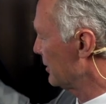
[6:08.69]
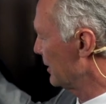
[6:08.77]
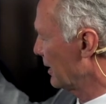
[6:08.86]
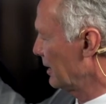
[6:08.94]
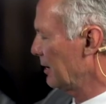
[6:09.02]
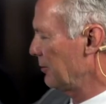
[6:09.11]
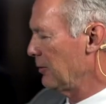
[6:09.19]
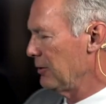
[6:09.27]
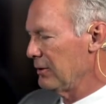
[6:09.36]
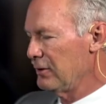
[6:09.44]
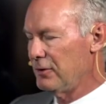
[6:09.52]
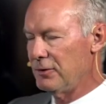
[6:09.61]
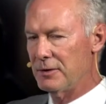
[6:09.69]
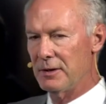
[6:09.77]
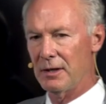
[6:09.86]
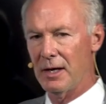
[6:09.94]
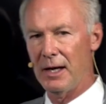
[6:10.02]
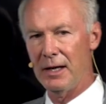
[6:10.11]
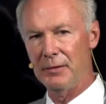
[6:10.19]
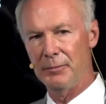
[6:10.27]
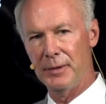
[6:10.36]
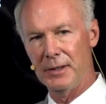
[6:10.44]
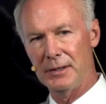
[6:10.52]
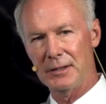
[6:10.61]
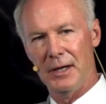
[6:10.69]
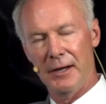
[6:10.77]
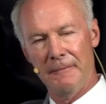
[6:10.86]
And again, when you're using the handpiece,